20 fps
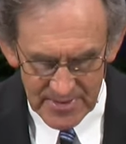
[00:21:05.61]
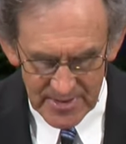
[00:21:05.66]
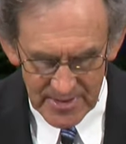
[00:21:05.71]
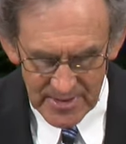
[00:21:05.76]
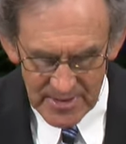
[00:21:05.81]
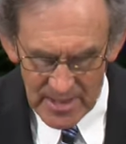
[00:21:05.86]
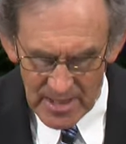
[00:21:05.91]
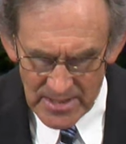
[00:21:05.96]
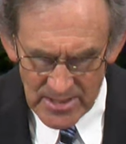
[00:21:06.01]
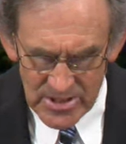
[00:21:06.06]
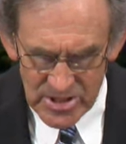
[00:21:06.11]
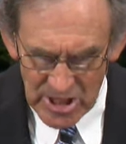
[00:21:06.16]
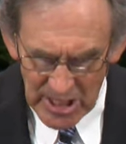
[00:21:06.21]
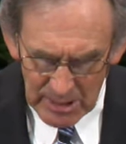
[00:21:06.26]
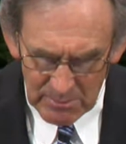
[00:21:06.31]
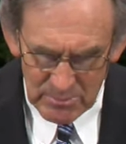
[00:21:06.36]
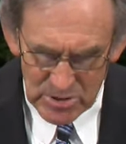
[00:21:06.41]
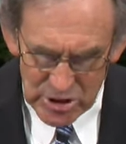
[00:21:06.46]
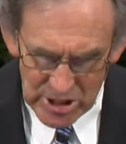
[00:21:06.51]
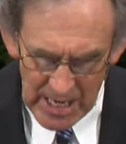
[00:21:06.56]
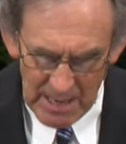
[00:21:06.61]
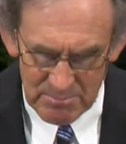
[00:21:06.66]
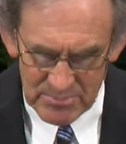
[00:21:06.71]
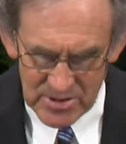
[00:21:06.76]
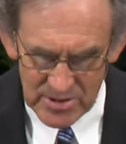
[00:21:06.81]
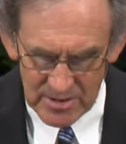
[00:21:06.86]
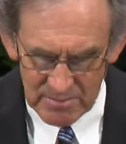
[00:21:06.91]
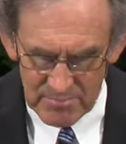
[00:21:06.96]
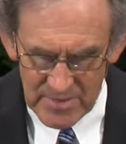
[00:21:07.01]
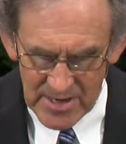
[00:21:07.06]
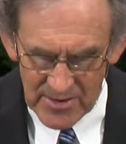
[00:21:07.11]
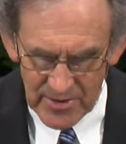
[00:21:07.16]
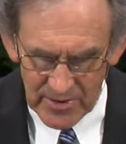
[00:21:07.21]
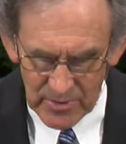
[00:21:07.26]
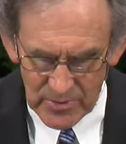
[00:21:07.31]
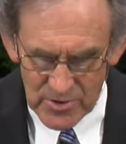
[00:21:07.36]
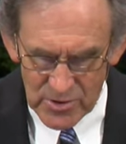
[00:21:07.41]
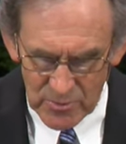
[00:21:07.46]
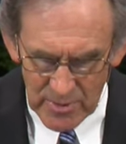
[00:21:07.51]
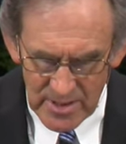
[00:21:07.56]
in that same chapter,
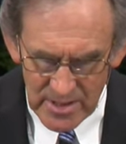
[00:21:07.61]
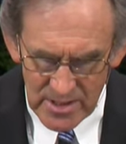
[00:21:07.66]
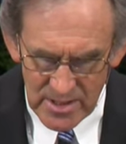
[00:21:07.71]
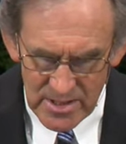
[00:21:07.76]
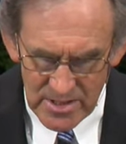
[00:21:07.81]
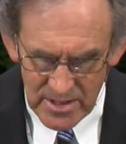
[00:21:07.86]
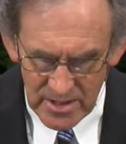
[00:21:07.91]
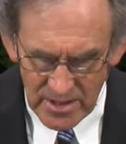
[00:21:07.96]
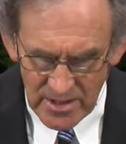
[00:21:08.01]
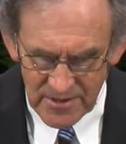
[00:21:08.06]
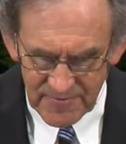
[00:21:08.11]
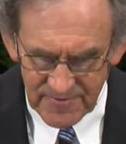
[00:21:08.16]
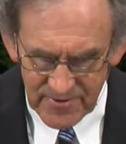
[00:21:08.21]
Matthew 26,